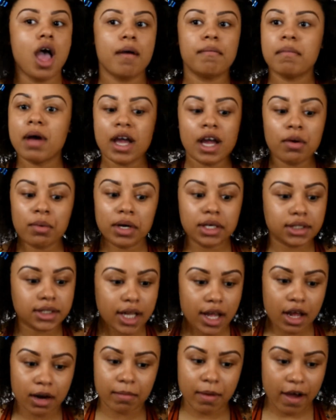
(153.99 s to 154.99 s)
my hair wouldn't
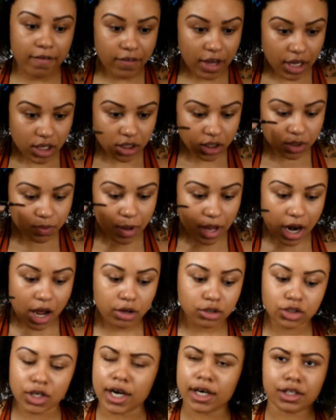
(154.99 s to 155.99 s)
stay out of my face while I
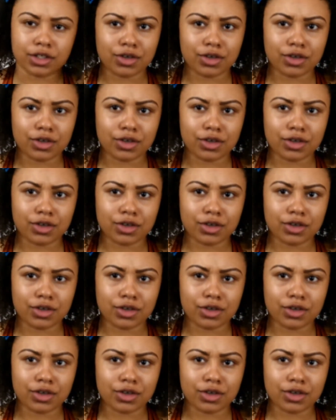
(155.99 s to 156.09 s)
was trying to